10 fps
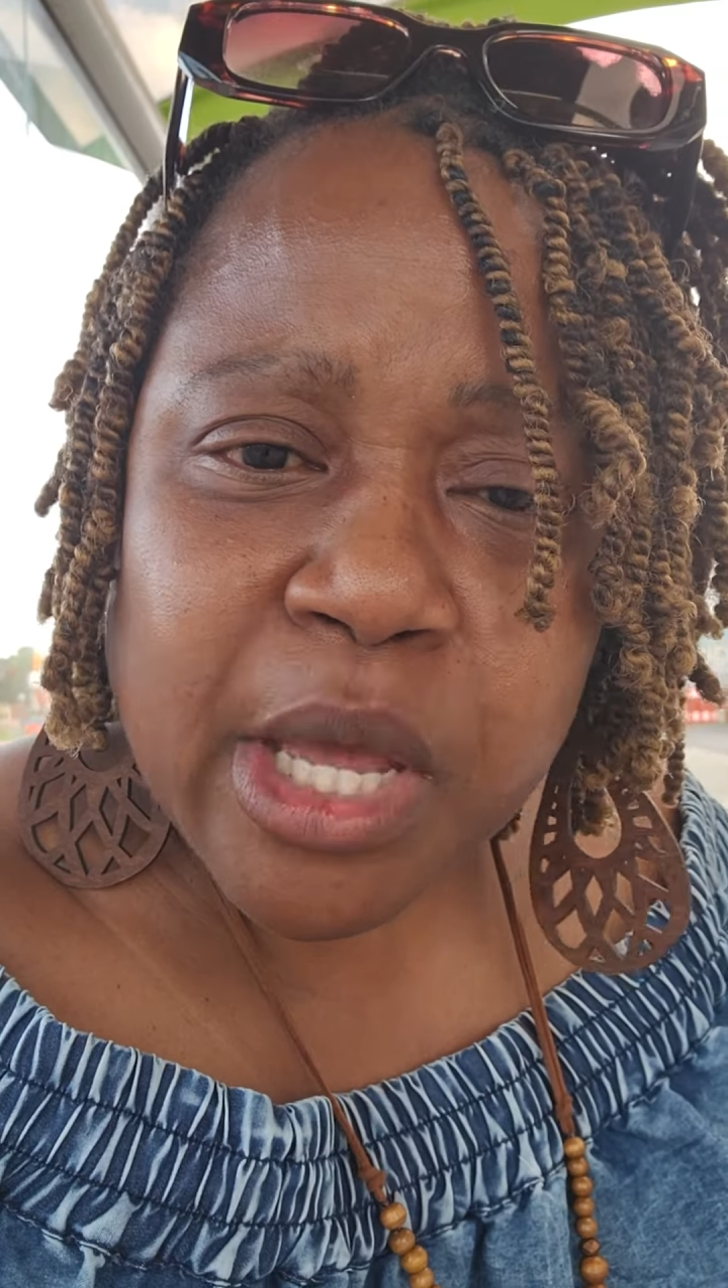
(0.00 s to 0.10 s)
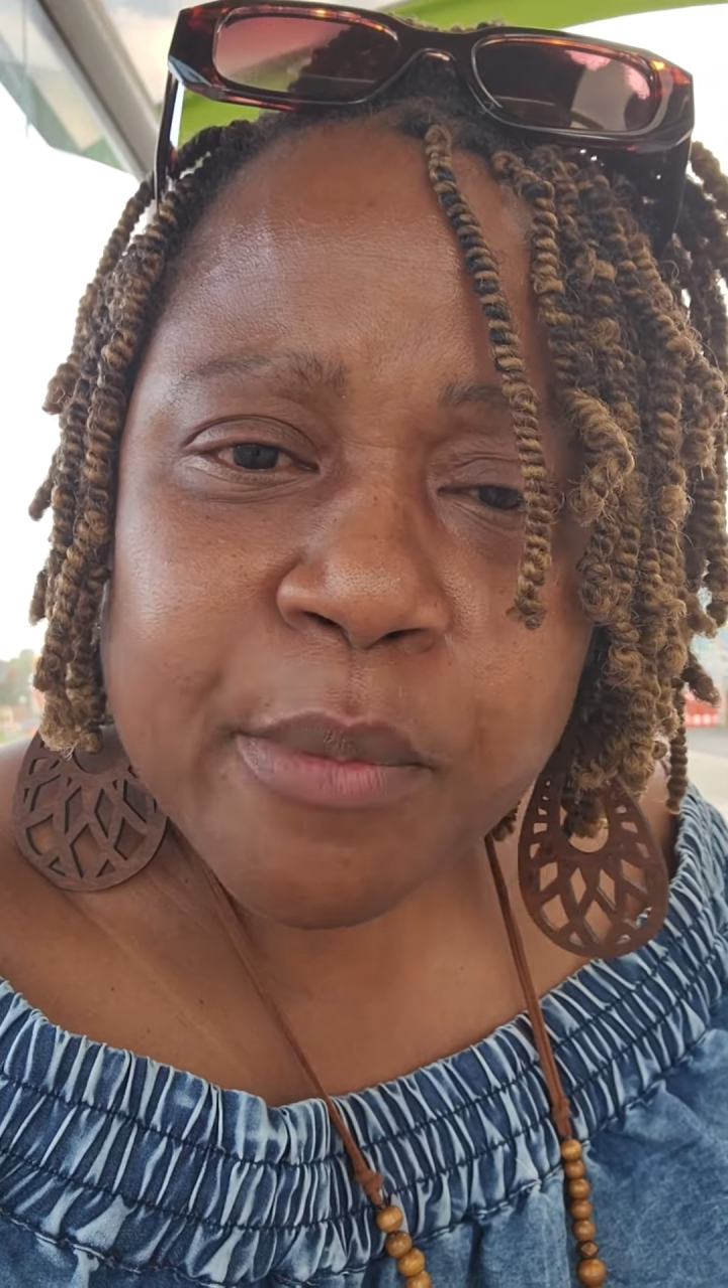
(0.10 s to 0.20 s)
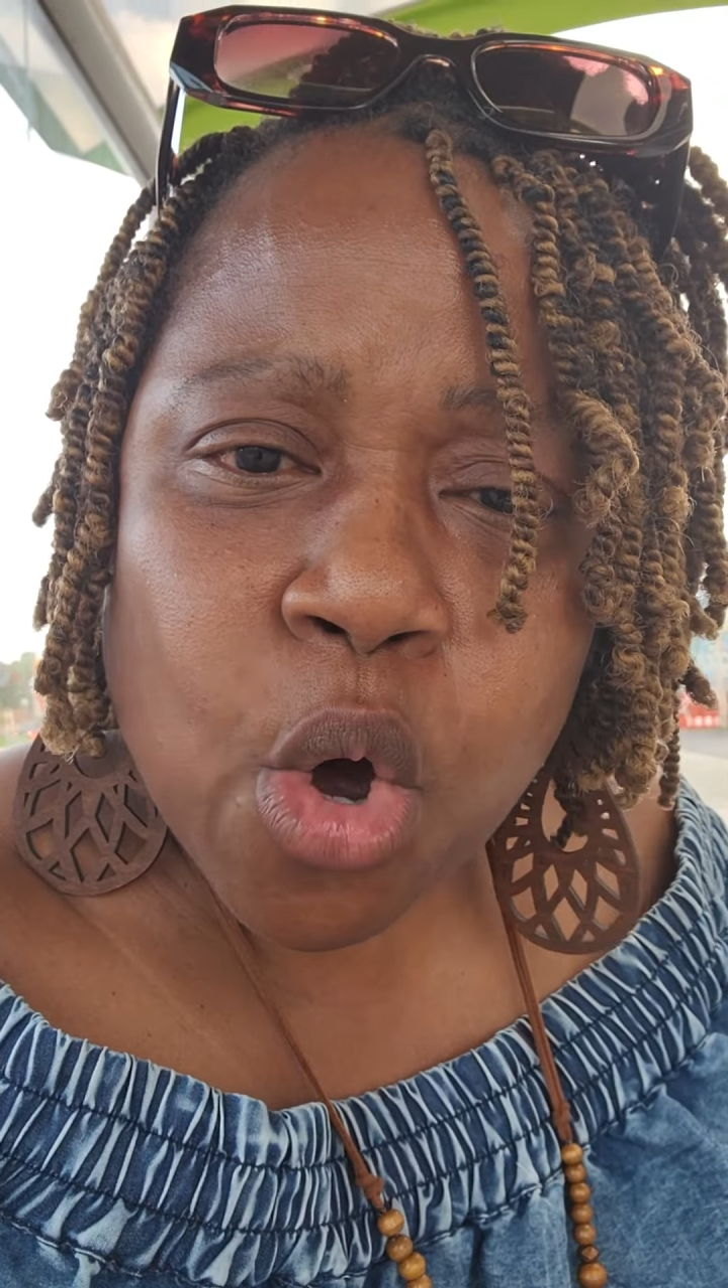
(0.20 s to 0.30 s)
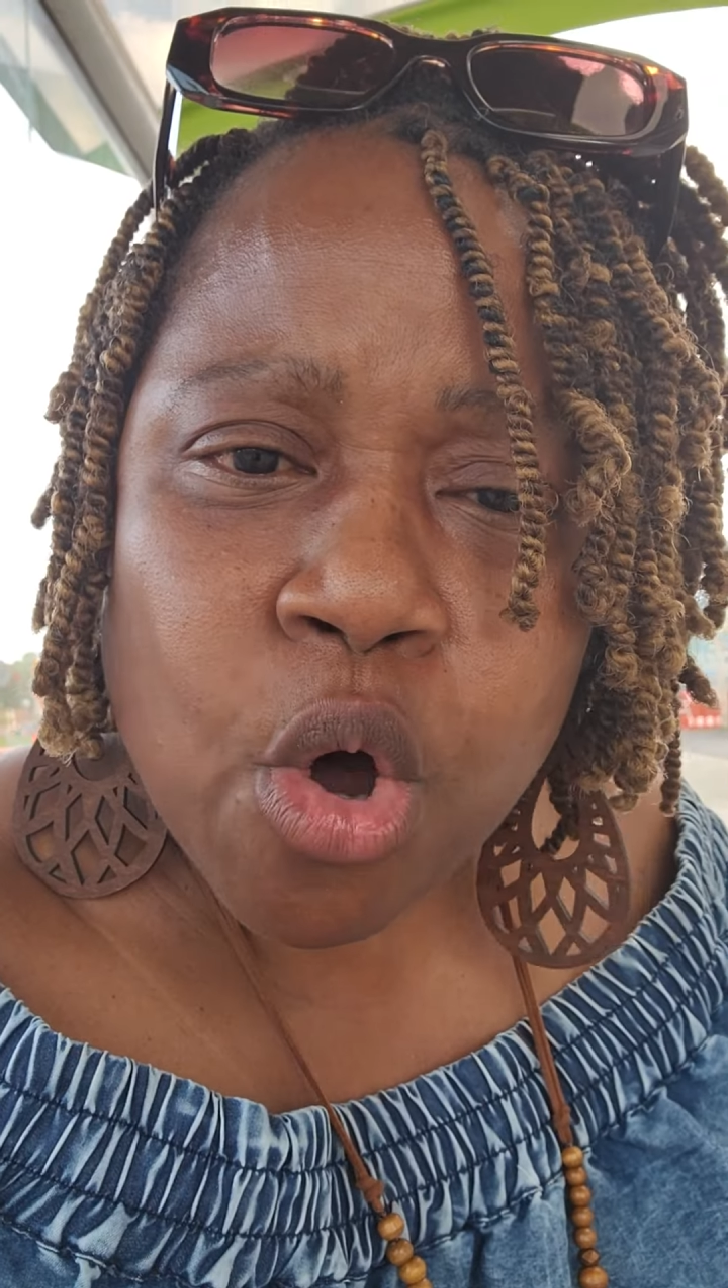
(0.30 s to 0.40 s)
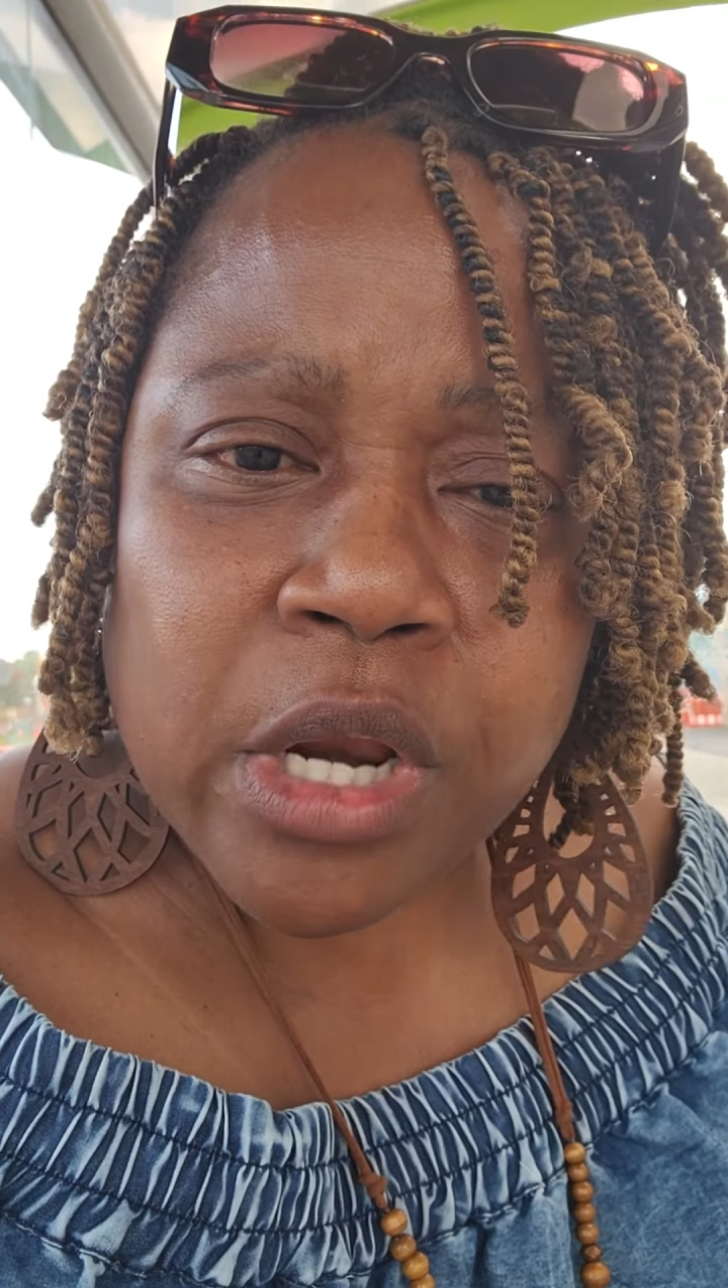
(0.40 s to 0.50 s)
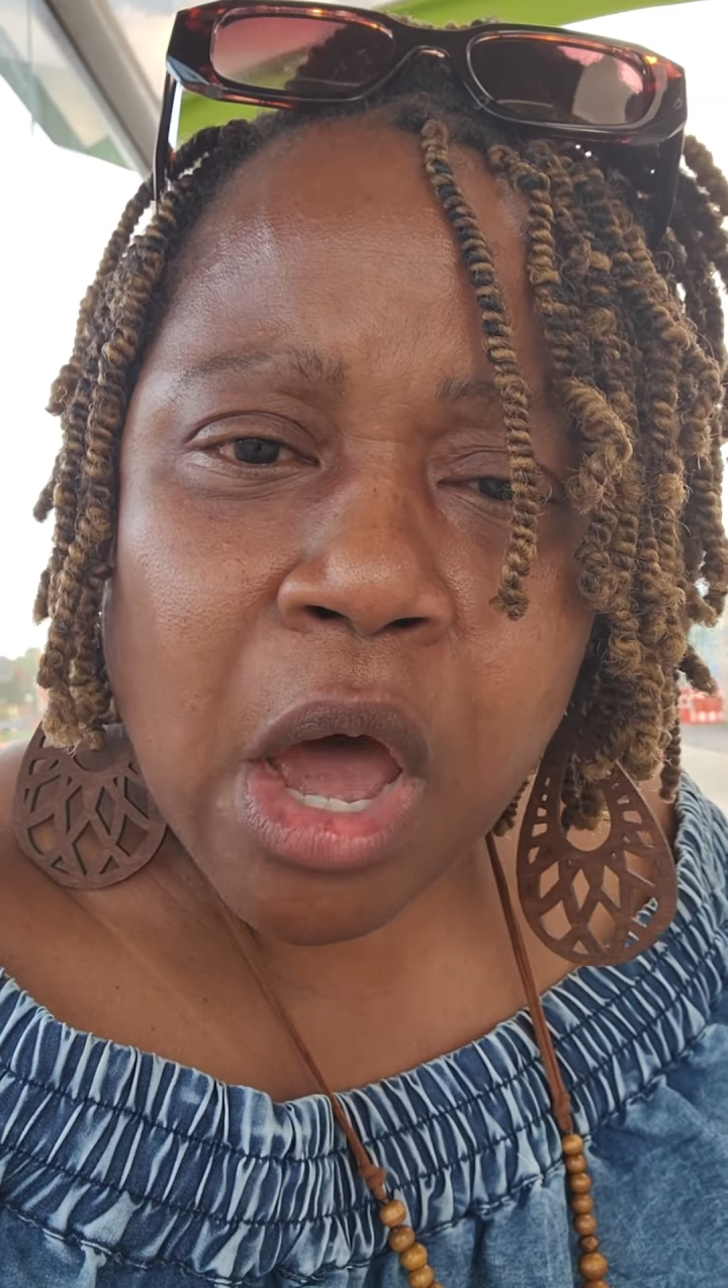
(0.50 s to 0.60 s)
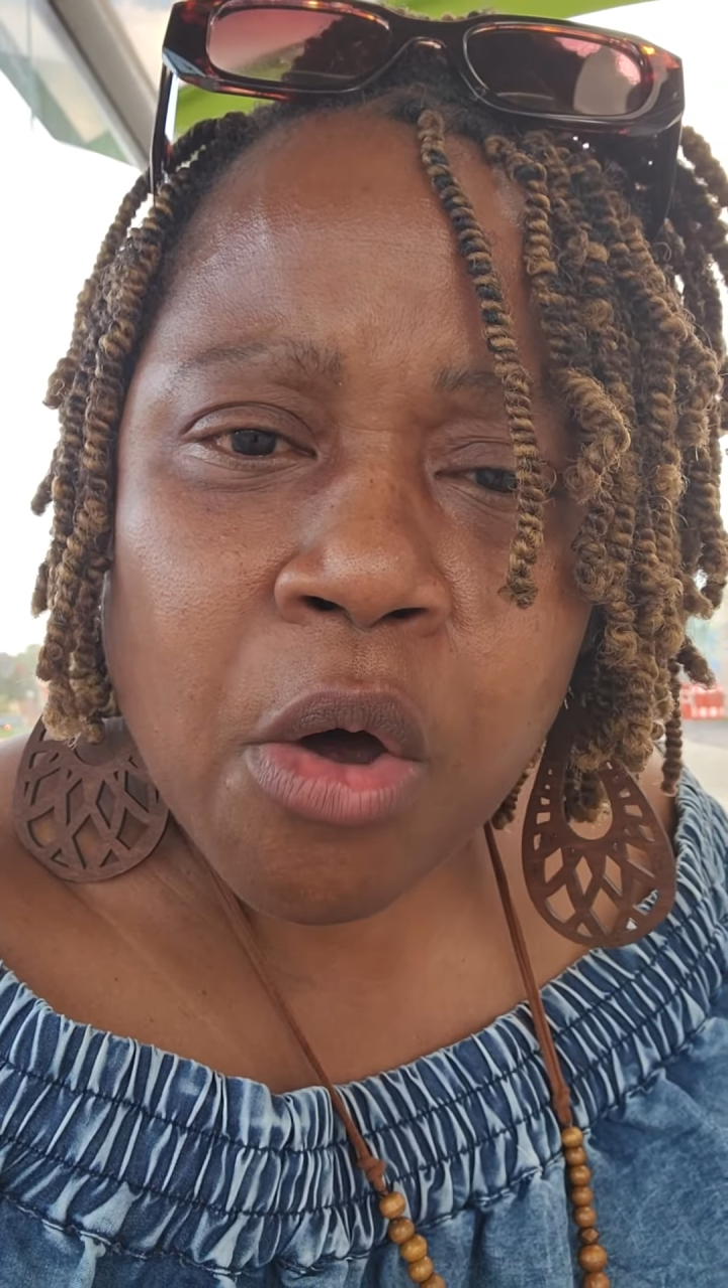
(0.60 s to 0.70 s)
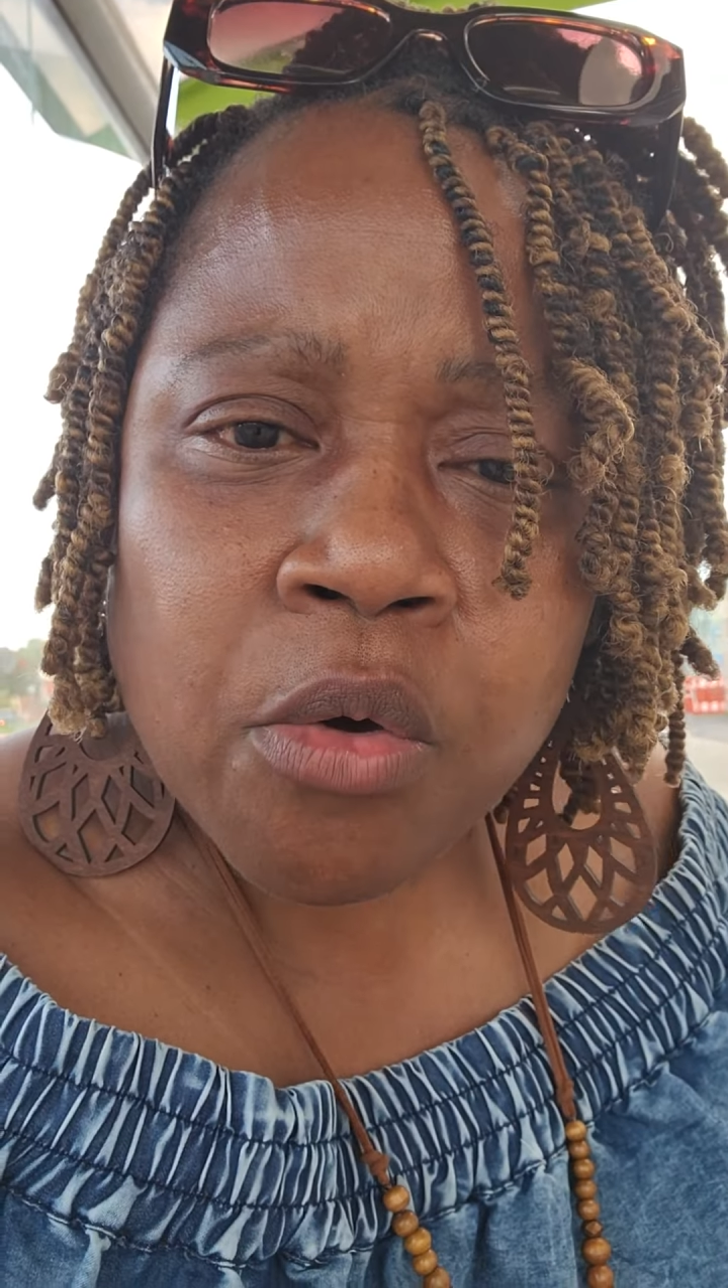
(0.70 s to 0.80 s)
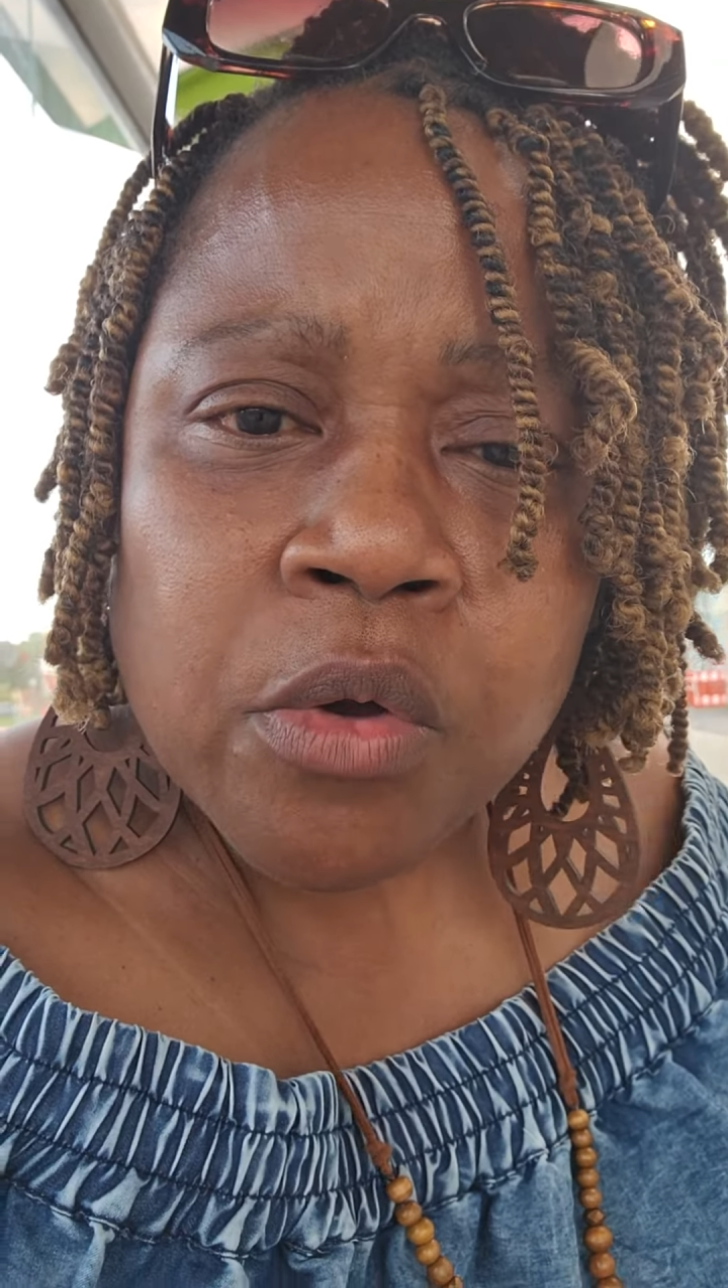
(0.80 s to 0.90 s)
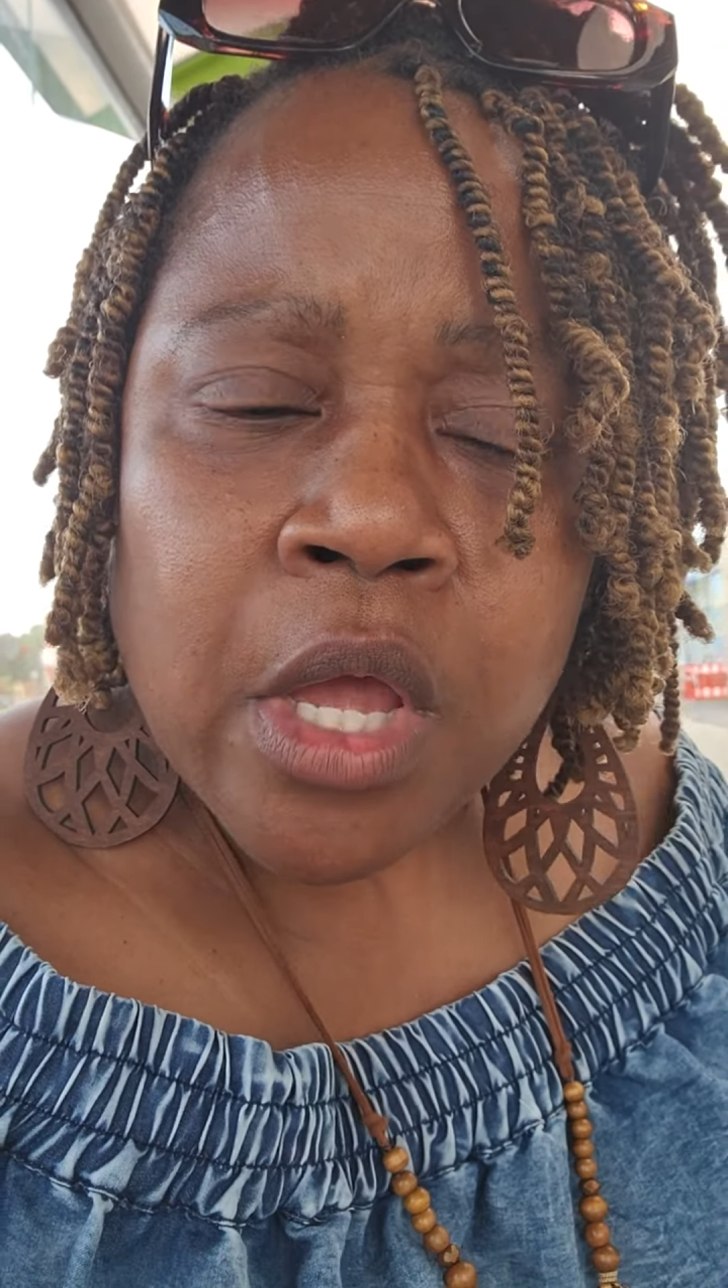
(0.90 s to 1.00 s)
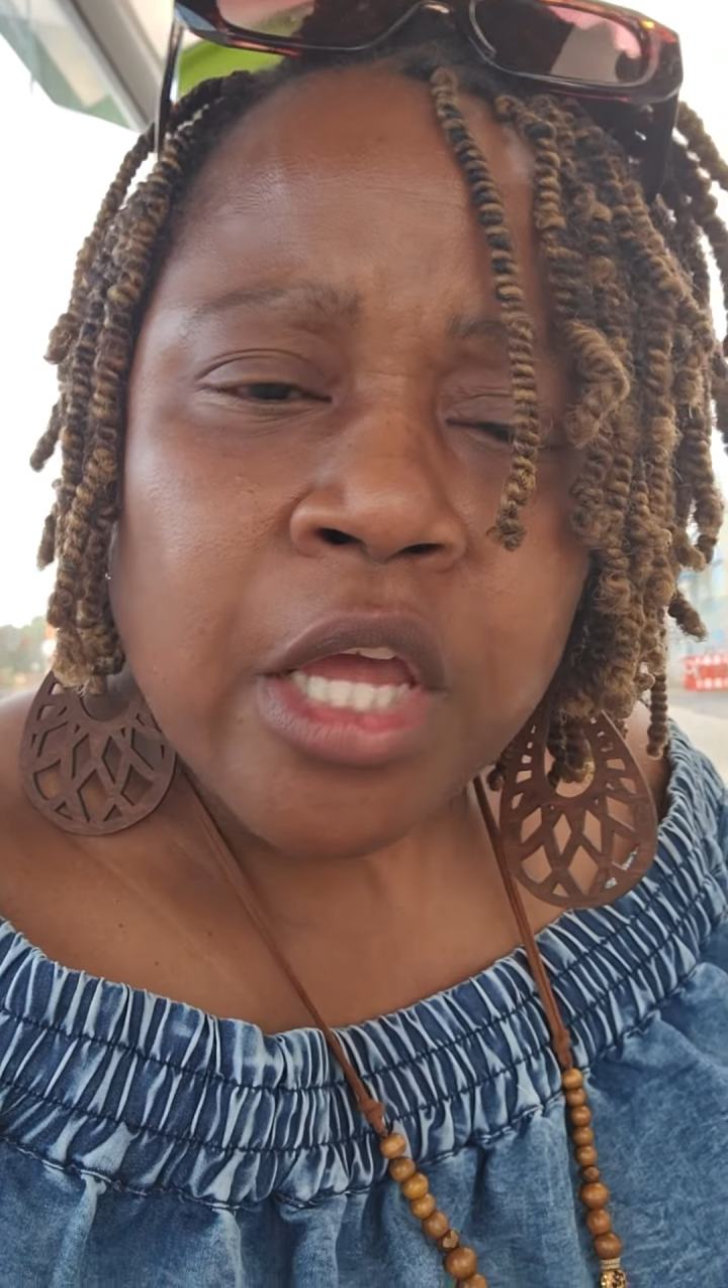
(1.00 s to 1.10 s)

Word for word: something going on.